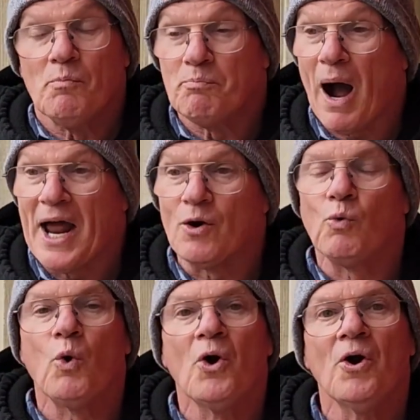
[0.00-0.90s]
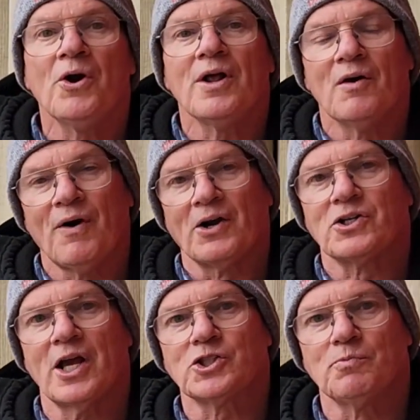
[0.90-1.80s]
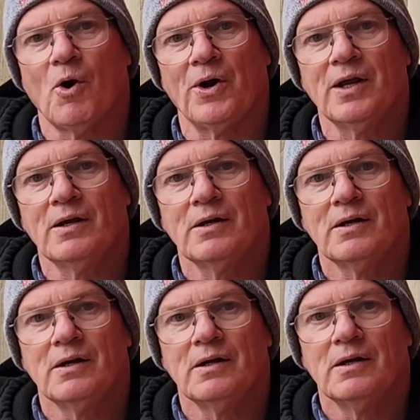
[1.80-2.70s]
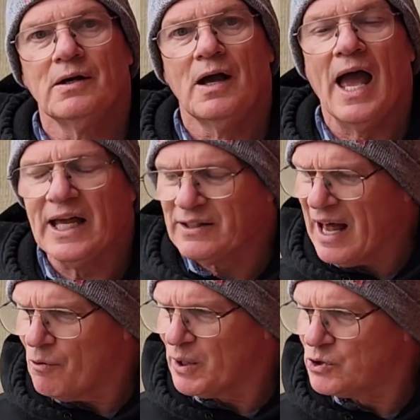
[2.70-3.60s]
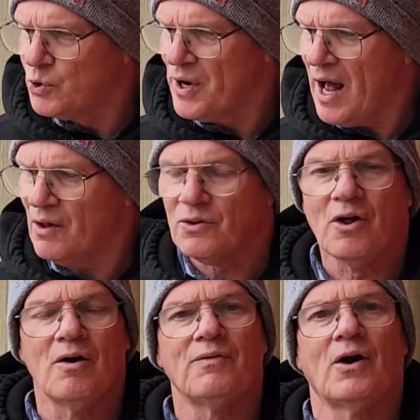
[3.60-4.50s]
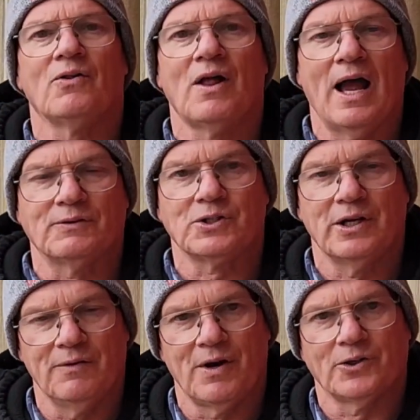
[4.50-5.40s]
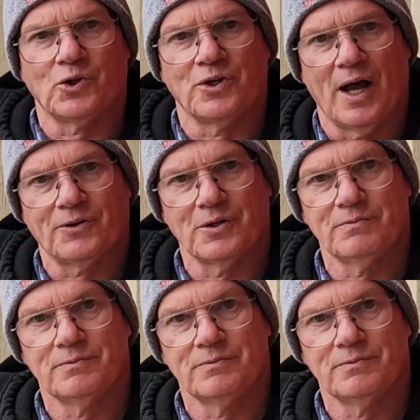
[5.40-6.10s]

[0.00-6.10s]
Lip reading: by the word of our testimony, and that we do not love our lives even unto death.